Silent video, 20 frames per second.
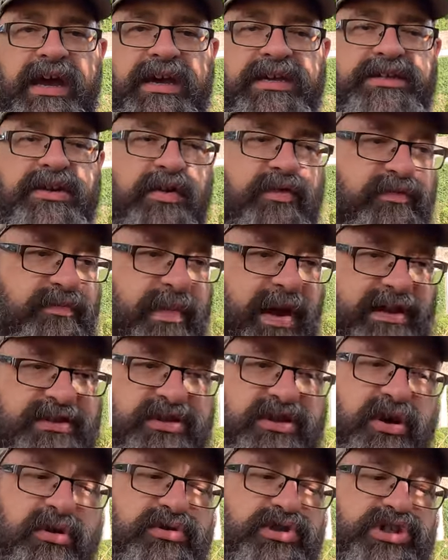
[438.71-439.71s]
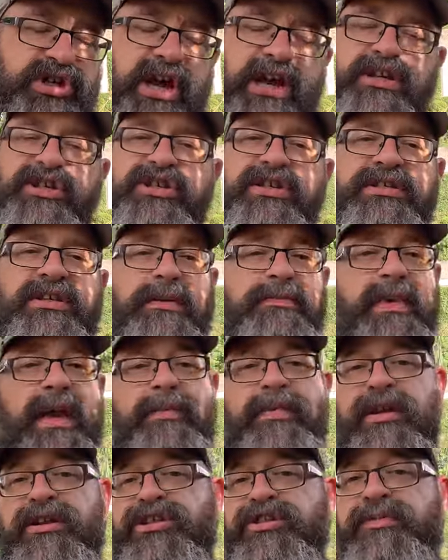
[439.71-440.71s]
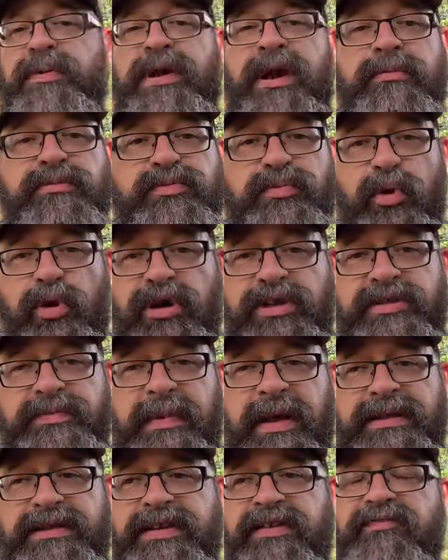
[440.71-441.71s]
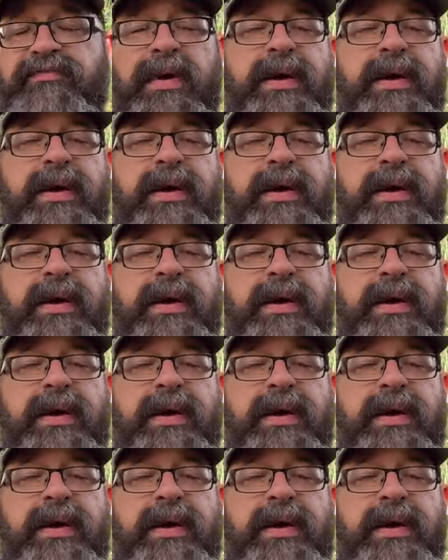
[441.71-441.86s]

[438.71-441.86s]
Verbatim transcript: So if Mexico changes and maybe it just becomes more expensive,